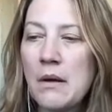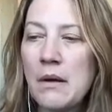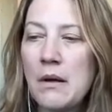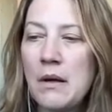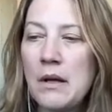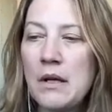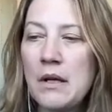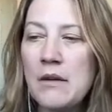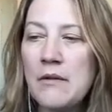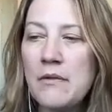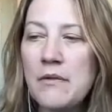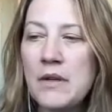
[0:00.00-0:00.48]

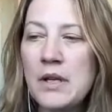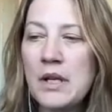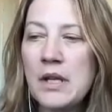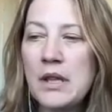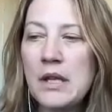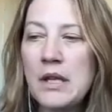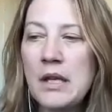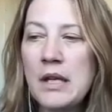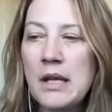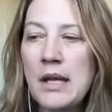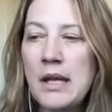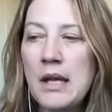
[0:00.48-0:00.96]
And if
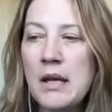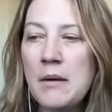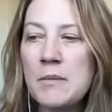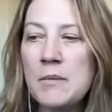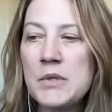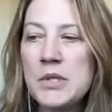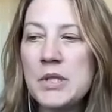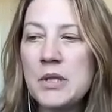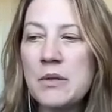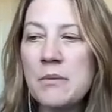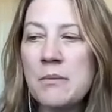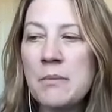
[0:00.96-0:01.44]
nothing came
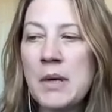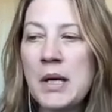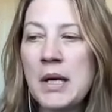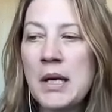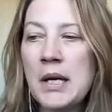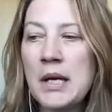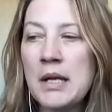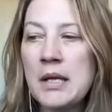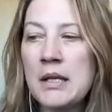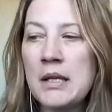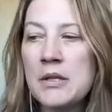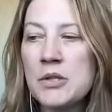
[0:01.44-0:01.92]
to your
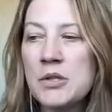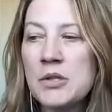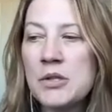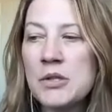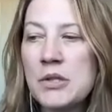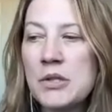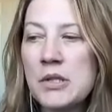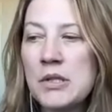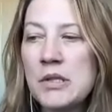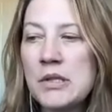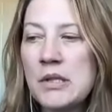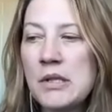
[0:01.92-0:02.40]
mind, just
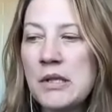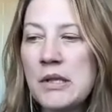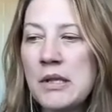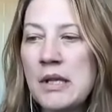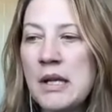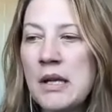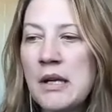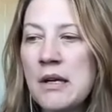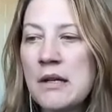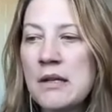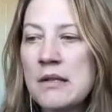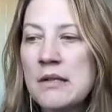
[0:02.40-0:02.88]
start to
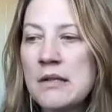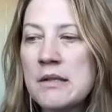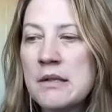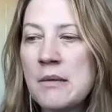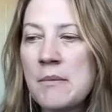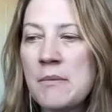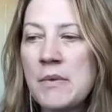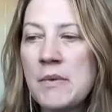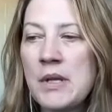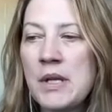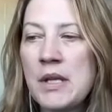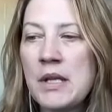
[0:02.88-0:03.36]
think on
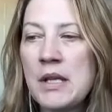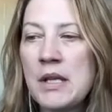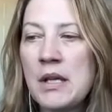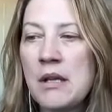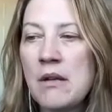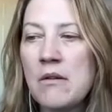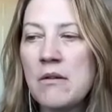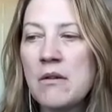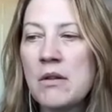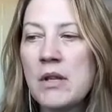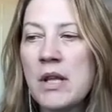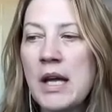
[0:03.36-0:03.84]
something that
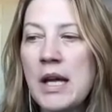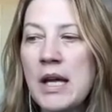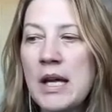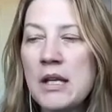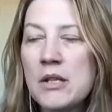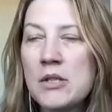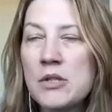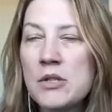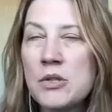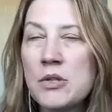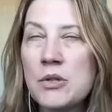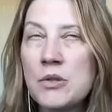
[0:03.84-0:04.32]
you'd
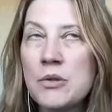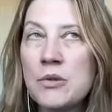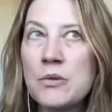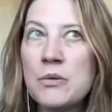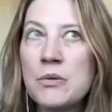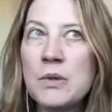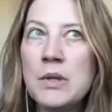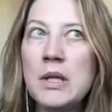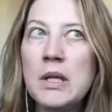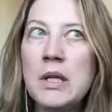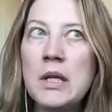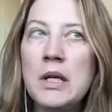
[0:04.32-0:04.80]
like
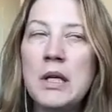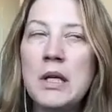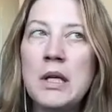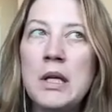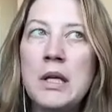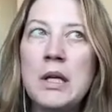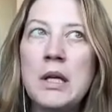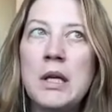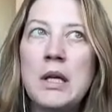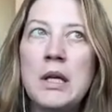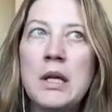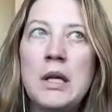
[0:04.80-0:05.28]
to
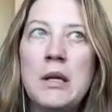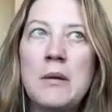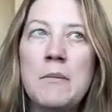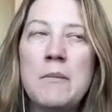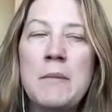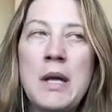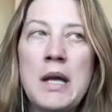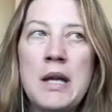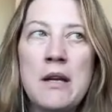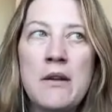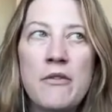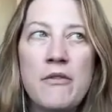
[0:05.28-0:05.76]

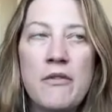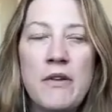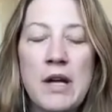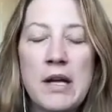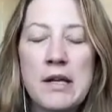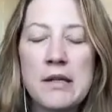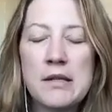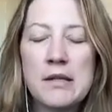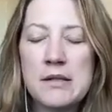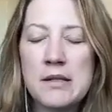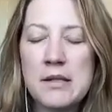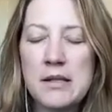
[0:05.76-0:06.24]

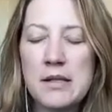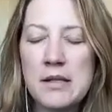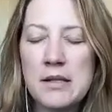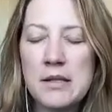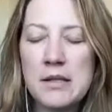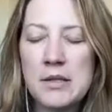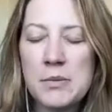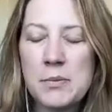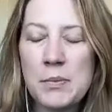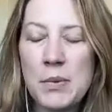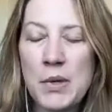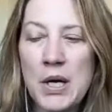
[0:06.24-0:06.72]
manifest this
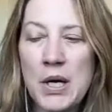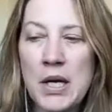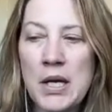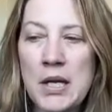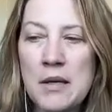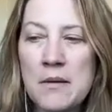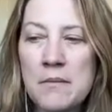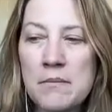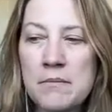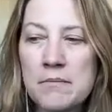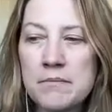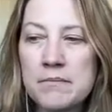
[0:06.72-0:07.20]

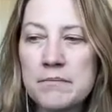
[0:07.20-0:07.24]
spring.